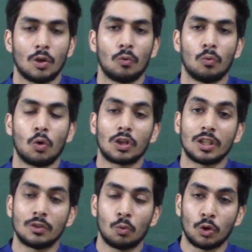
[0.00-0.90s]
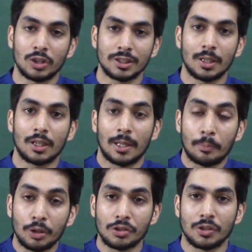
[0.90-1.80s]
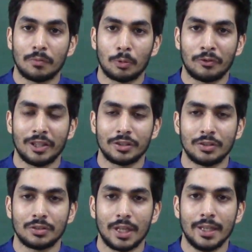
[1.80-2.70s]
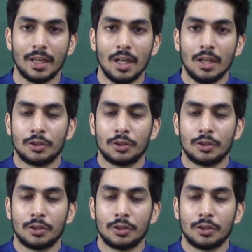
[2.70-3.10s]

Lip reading: or what is the reputation of professors, right?